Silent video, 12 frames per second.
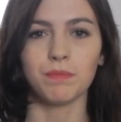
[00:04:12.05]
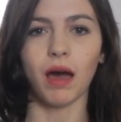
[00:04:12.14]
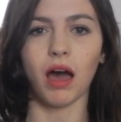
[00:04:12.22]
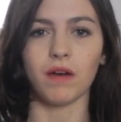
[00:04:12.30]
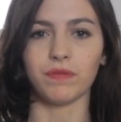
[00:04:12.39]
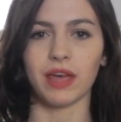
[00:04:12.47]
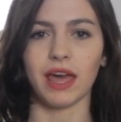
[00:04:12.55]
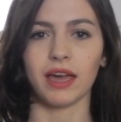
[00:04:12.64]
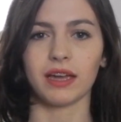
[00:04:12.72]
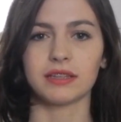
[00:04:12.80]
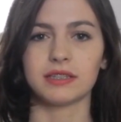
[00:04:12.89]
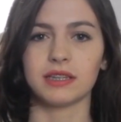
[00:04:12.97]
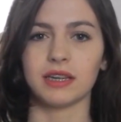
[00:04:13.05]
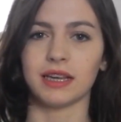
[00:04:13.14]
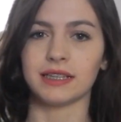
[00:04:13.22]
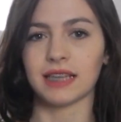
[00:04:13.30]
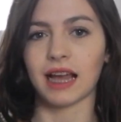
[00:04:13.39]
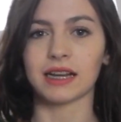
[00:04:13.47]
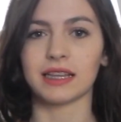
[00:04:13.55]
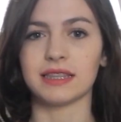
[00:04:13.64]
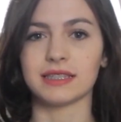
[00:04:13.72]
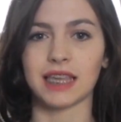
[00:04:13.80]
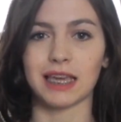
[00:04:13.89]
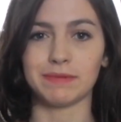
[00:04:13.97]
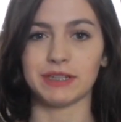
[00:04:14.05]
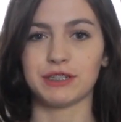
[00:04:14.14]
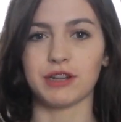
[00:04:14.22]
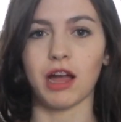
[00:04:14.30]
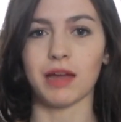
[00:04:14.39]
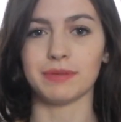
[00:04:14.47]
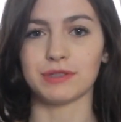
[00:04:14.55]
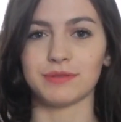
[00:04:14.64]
perfect exactly the same each time.